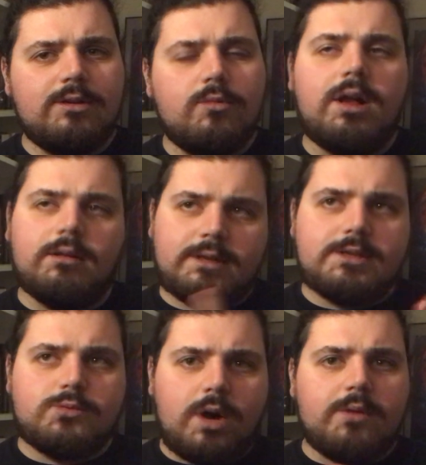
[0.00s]
well, there's
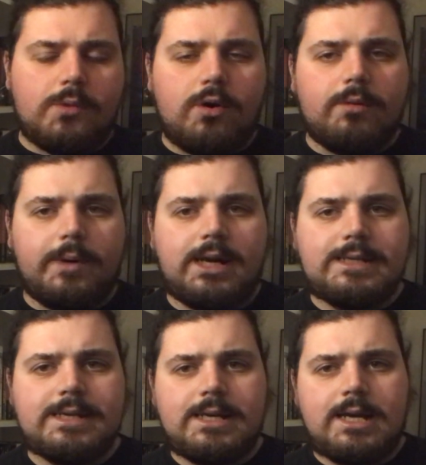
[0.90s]
one more, but
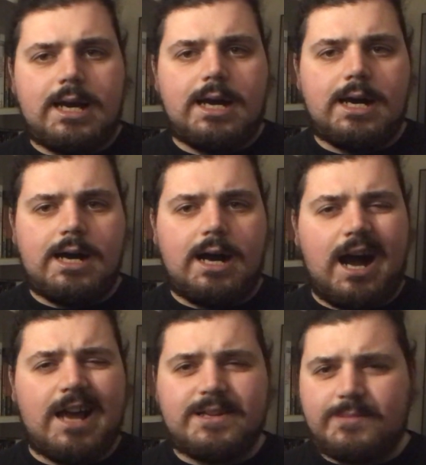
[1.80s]

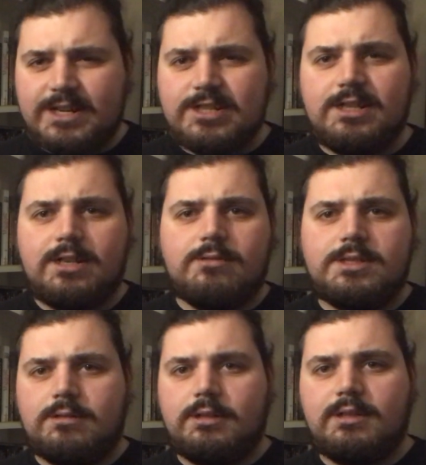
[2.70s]
I am actually
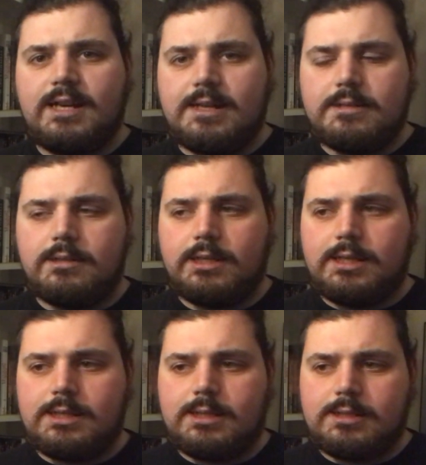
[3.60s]
considering canceling
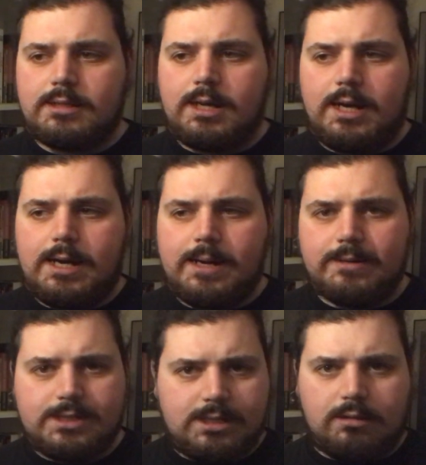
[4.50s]
it.
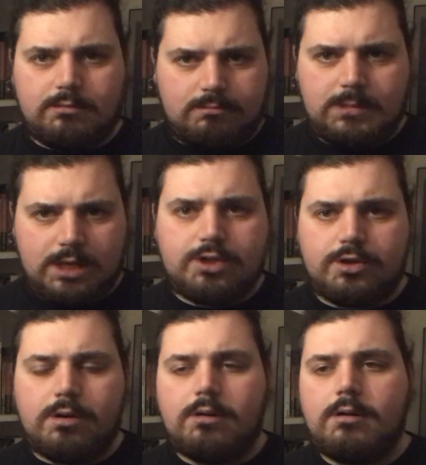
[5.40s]
Still not
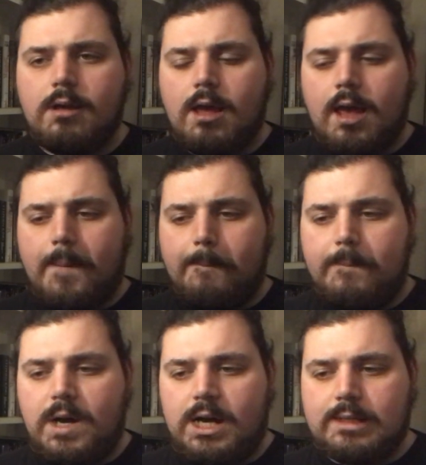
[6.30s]
sure,
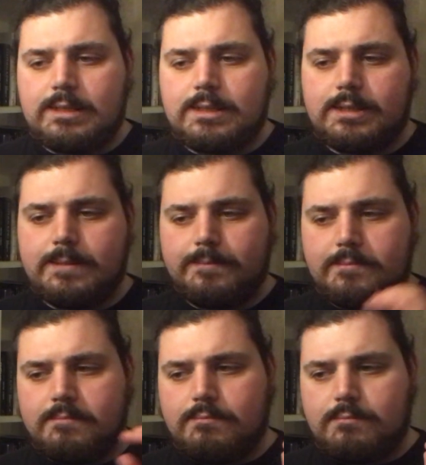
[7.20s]
but
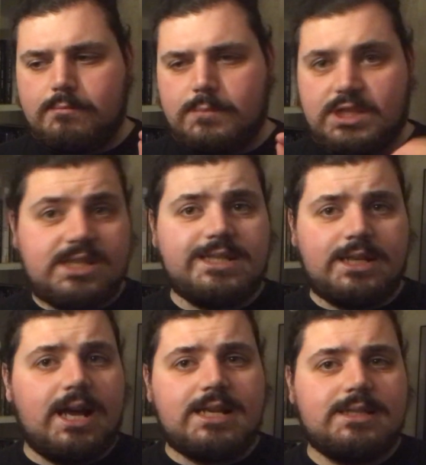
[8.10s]
this is the
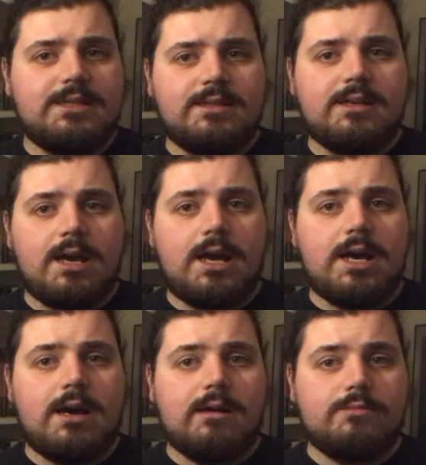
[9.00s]
last
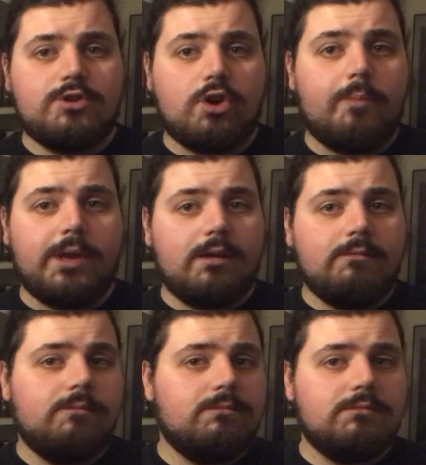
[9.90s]
shopping
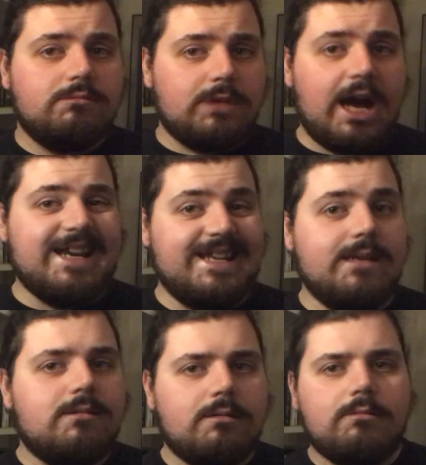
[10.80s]
I
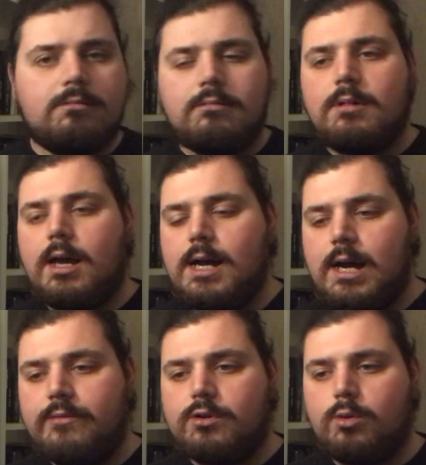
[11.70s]
did
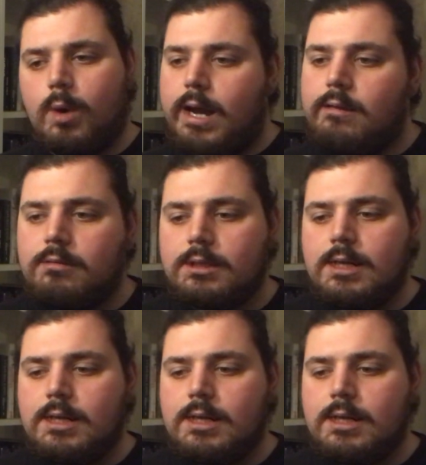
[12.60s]
for a while.